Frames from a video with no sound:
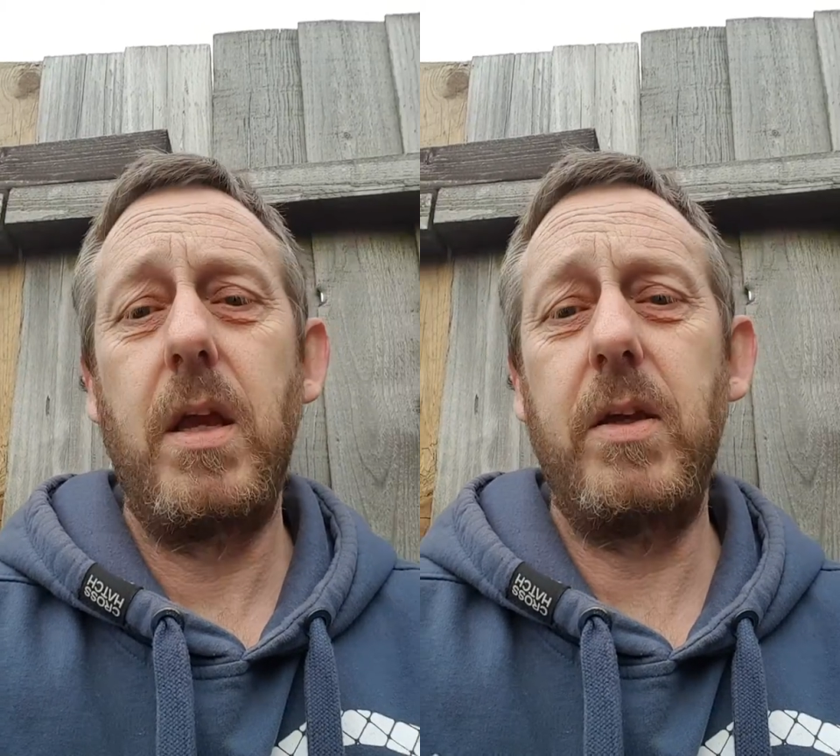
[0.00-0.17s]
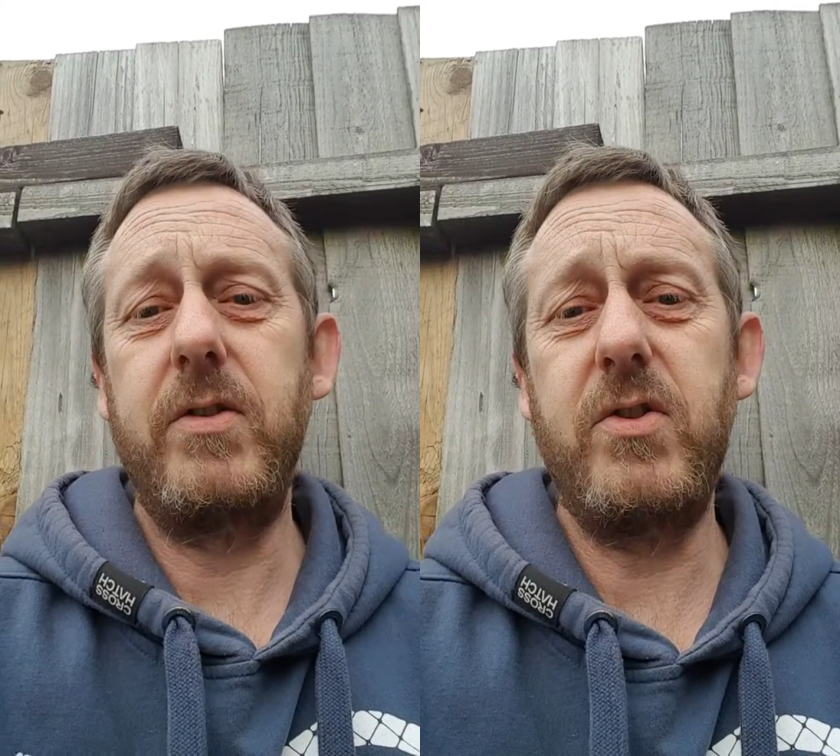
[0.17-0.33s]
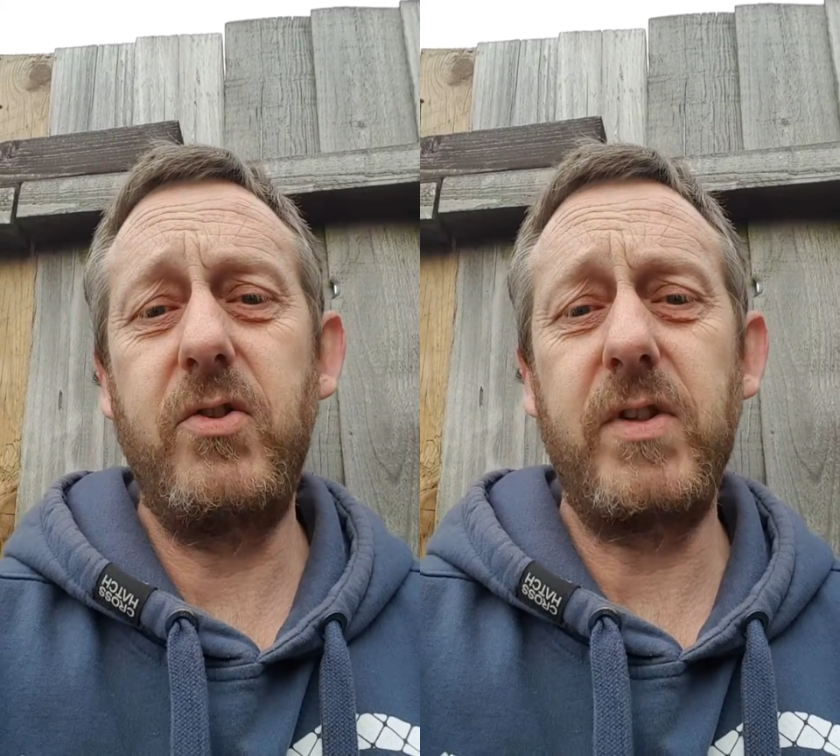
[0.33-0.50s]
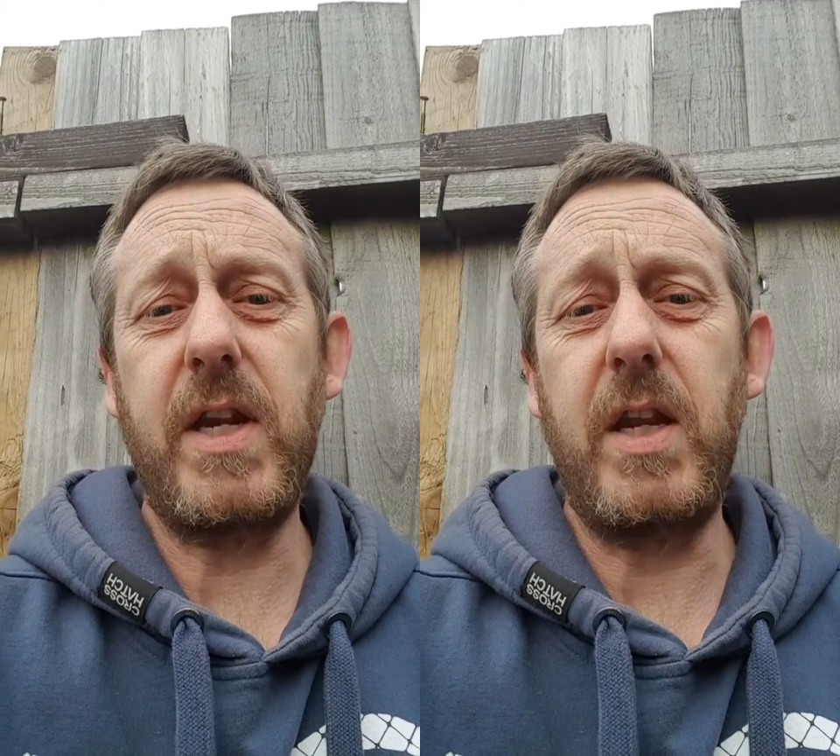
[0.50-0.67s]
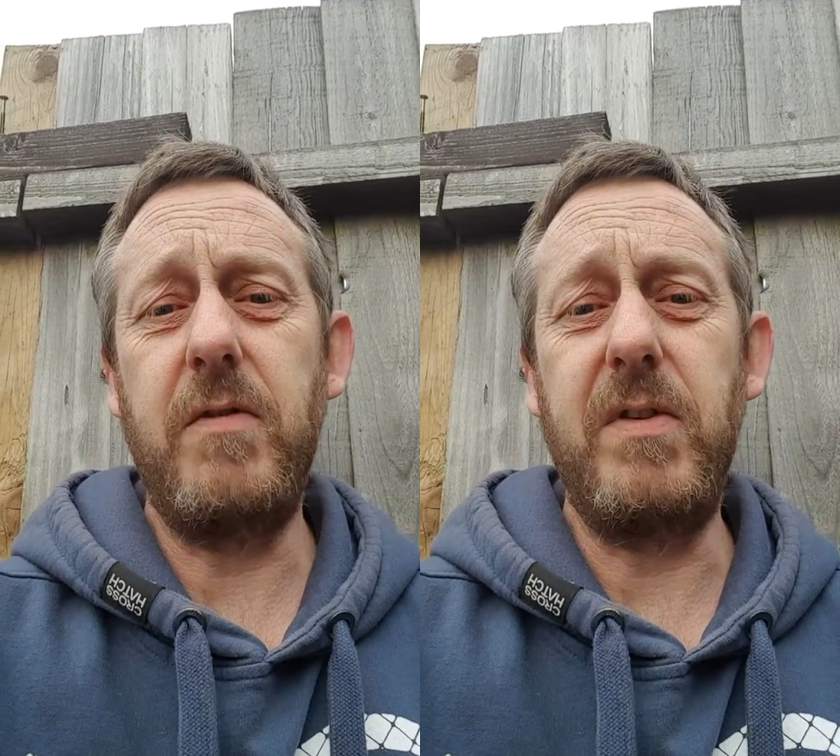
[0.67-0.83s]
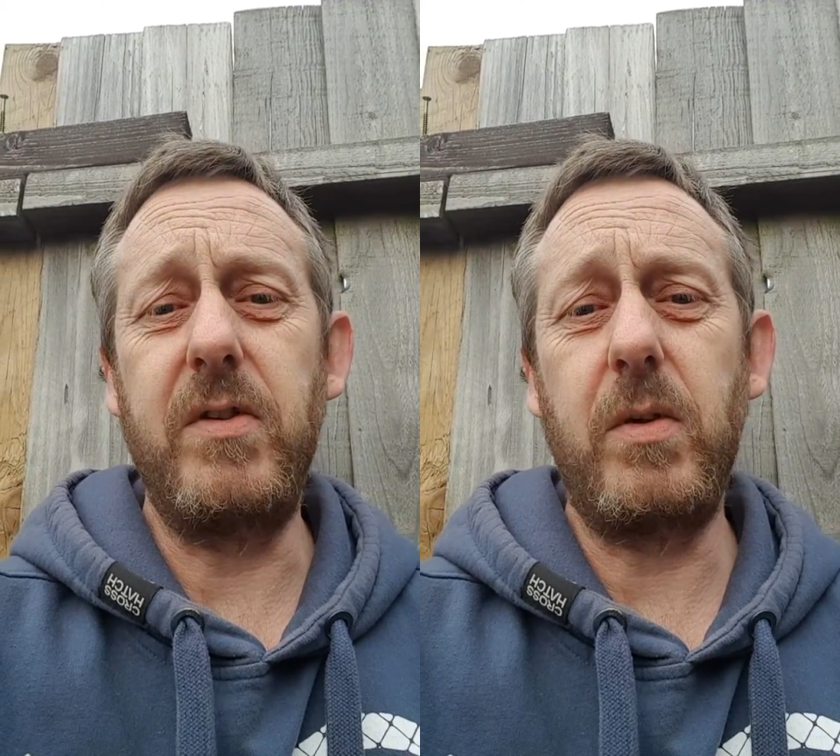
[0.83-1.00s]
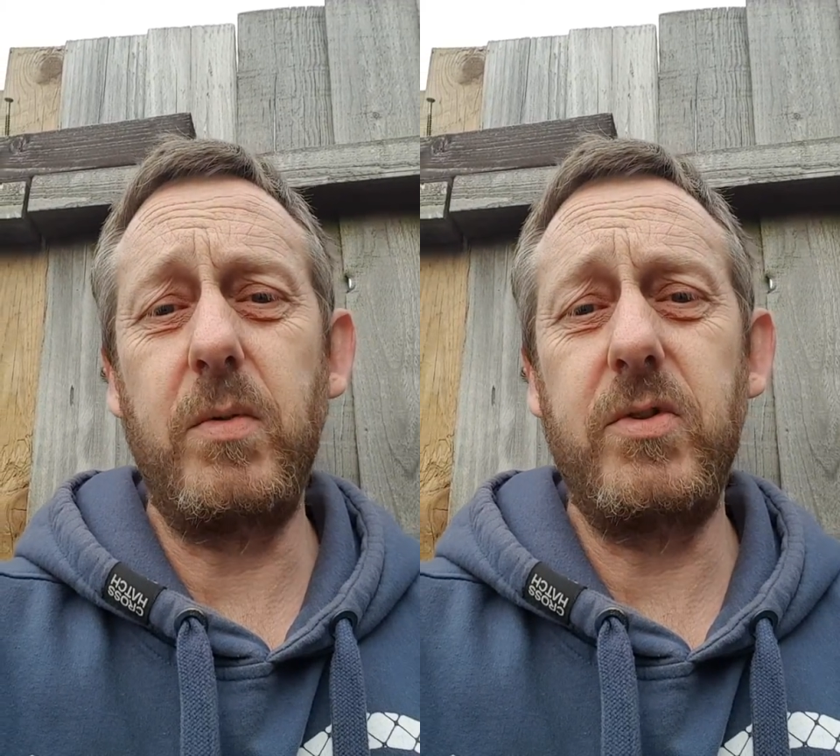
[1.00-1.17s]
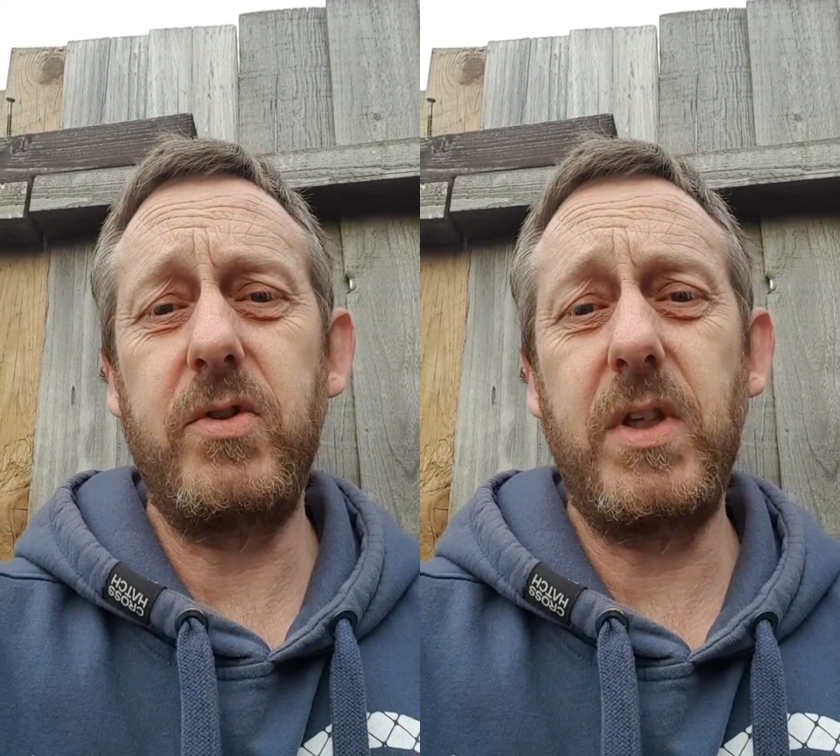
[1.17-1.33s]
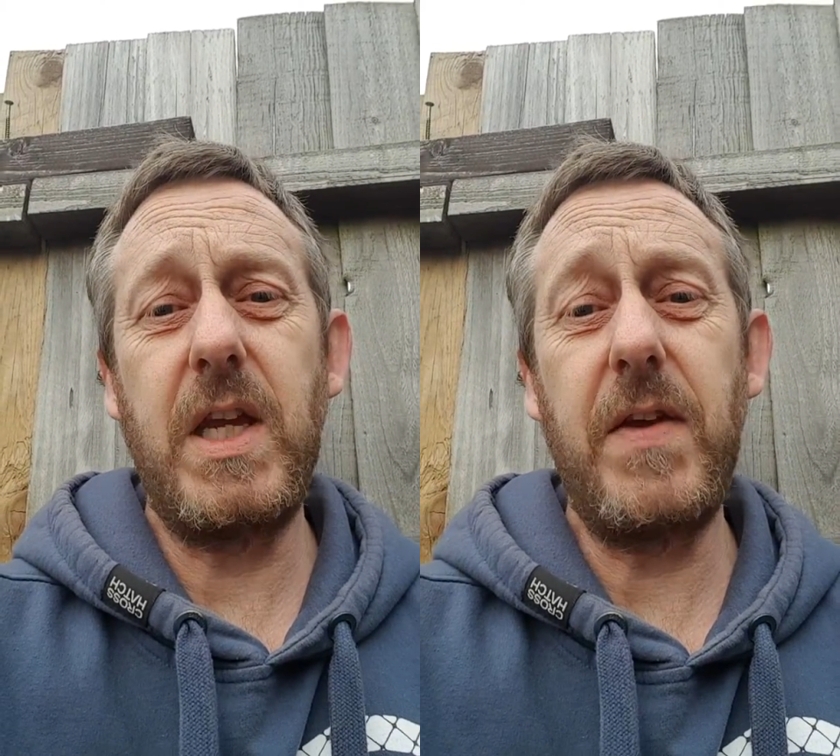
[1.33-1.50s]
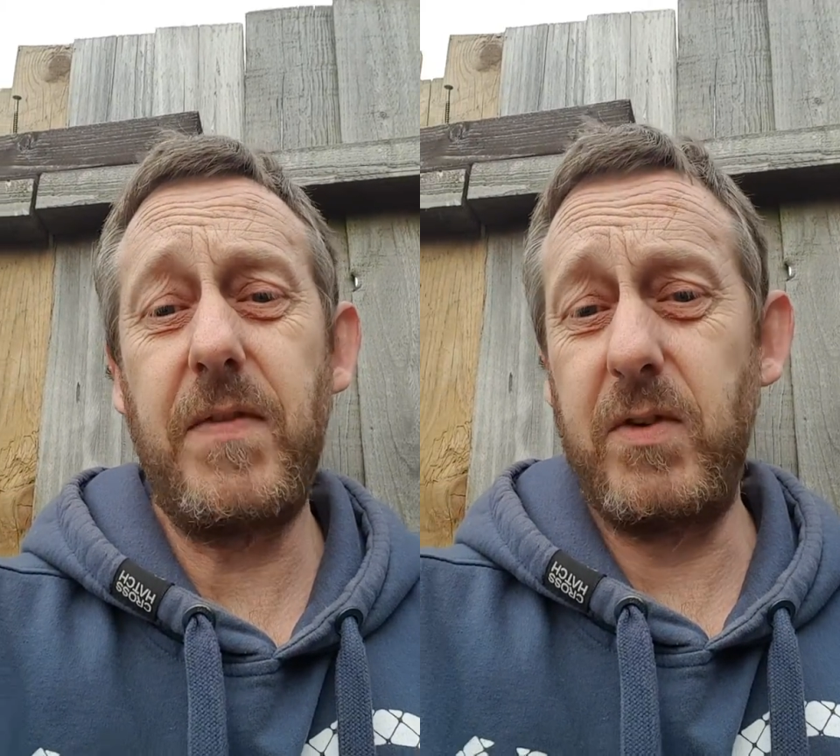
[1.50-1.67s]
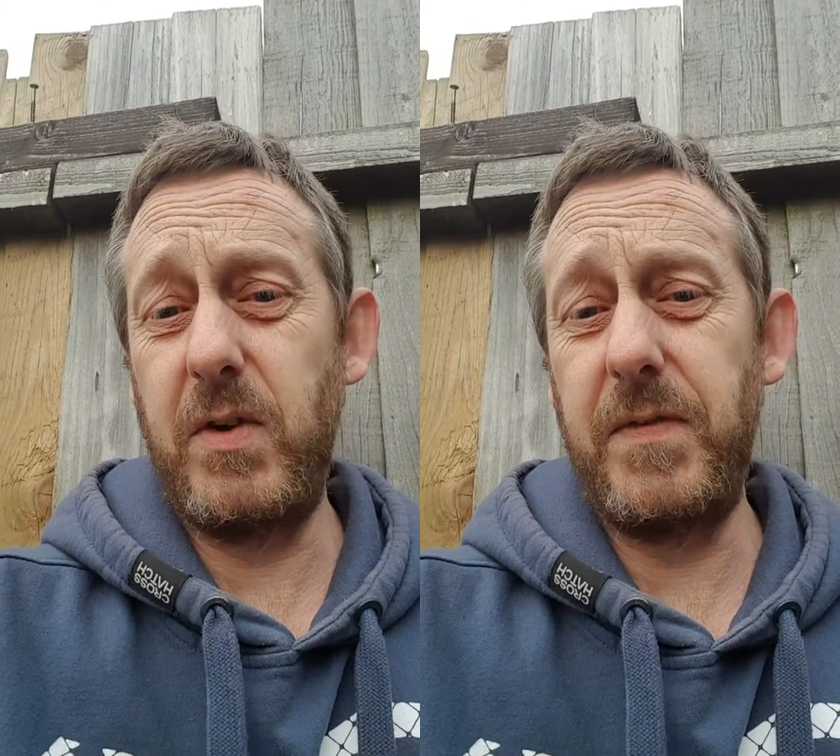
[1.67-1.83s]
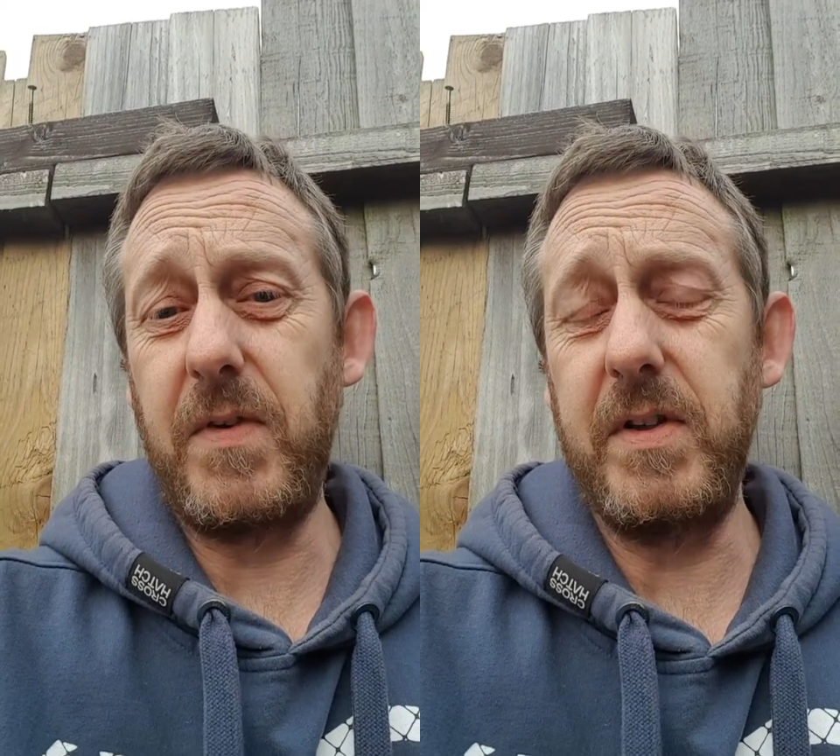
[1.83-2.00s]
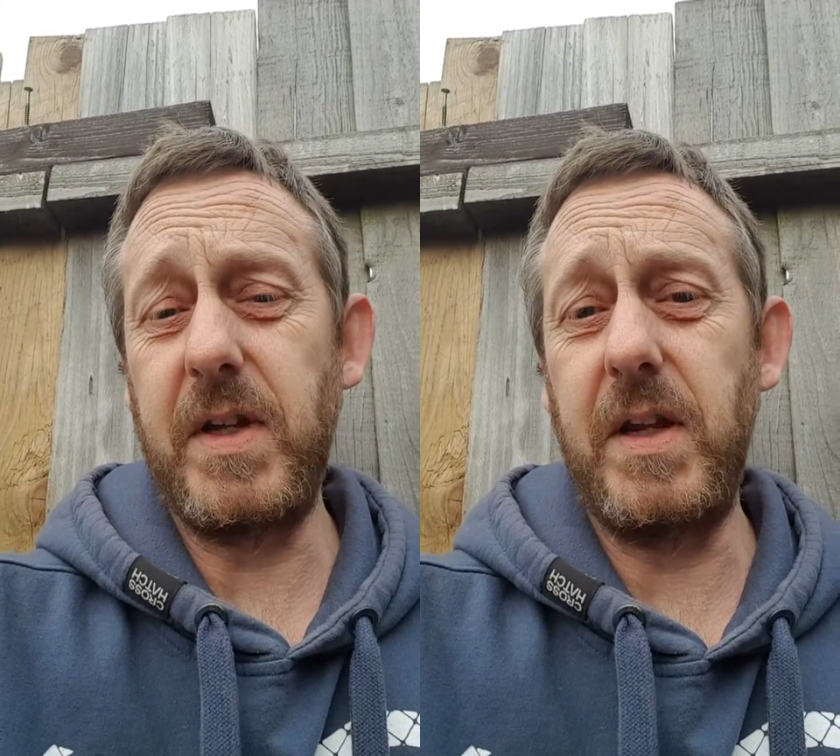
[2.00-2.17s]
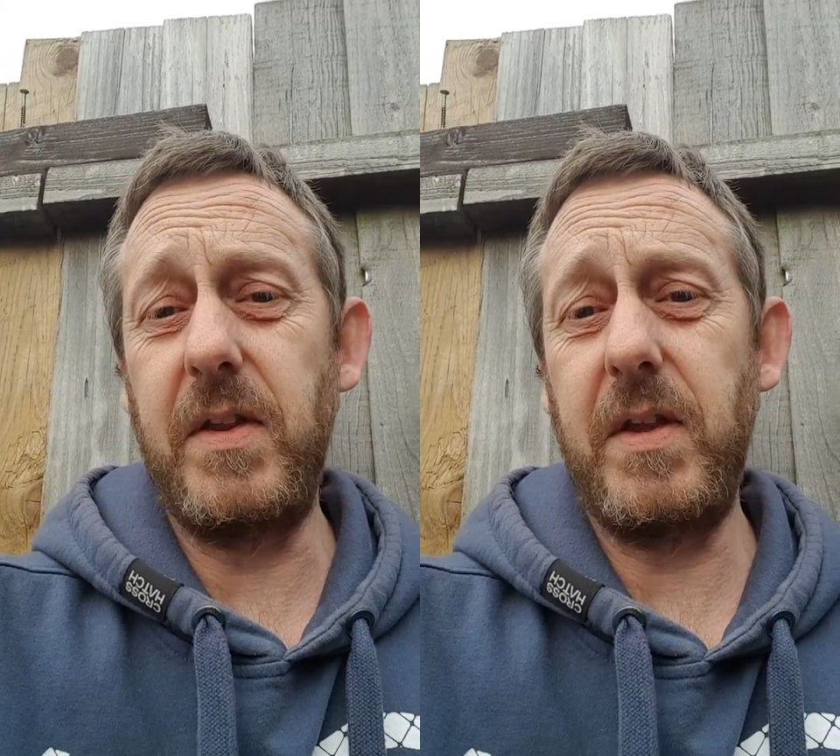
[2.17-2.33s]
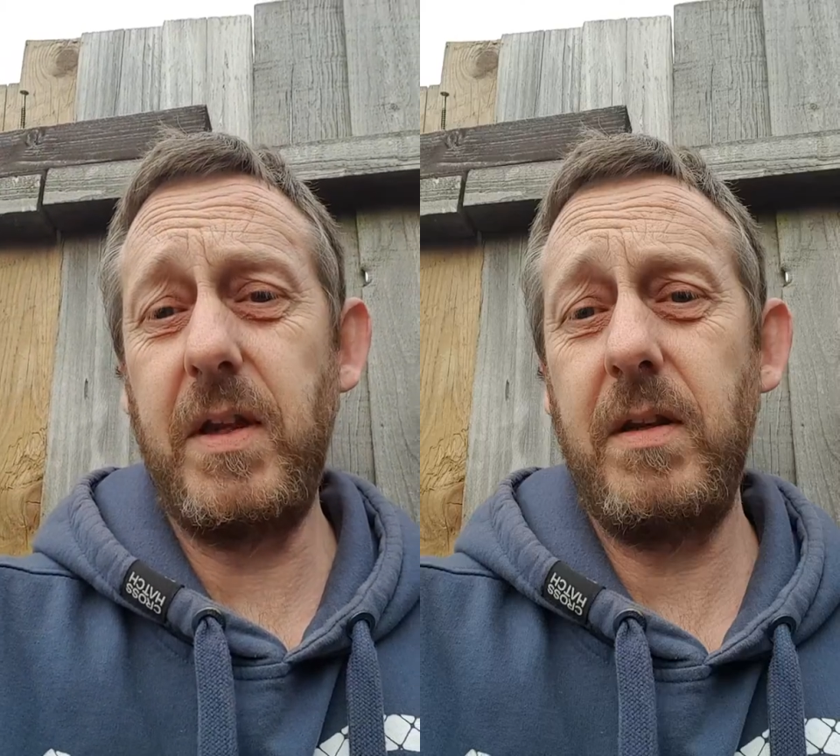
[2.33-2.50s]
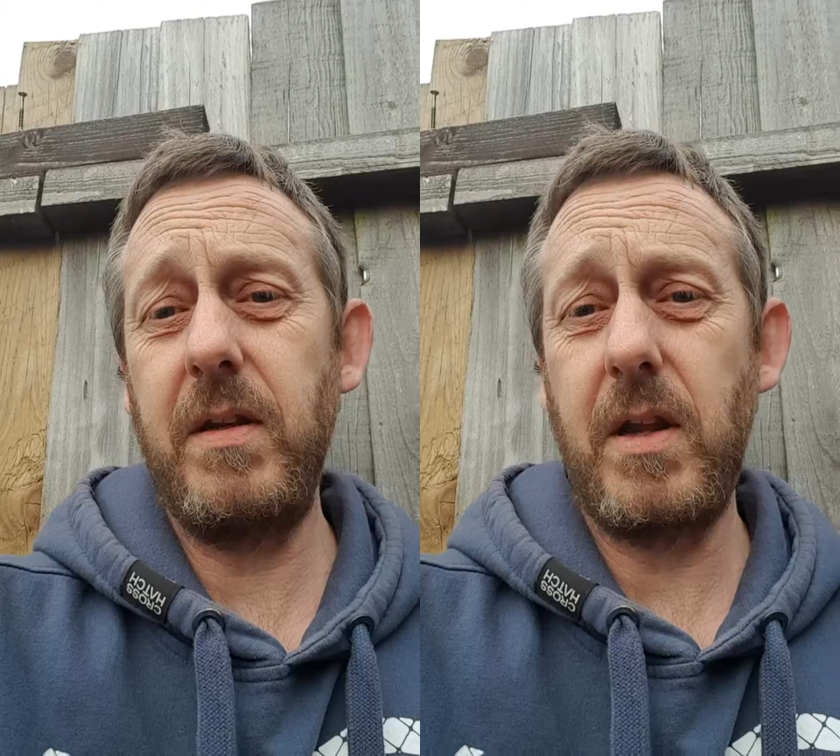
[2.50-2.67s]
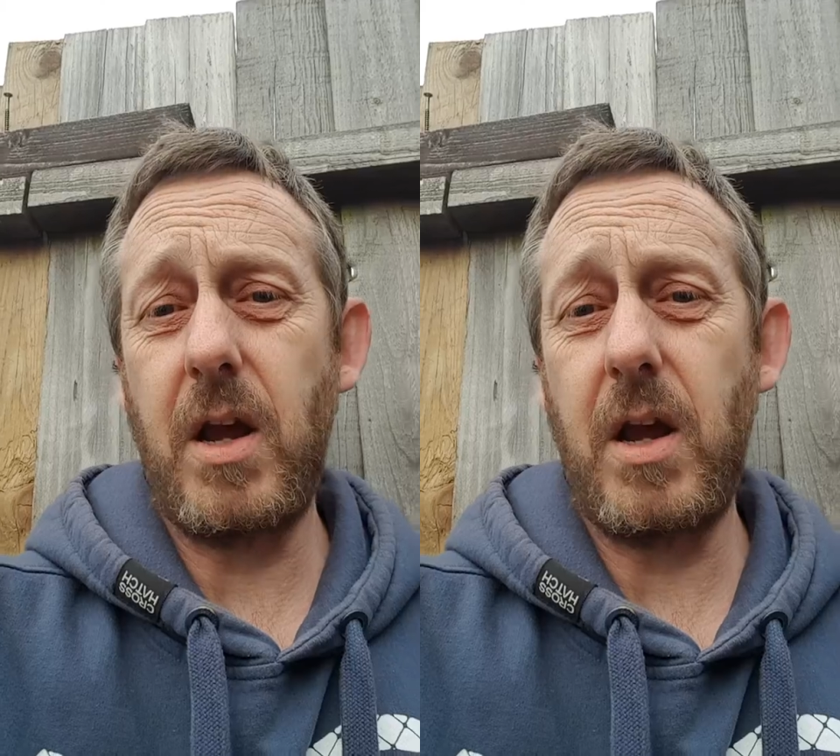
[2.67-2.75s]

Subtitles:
as soon as I get any results, if I do find anything,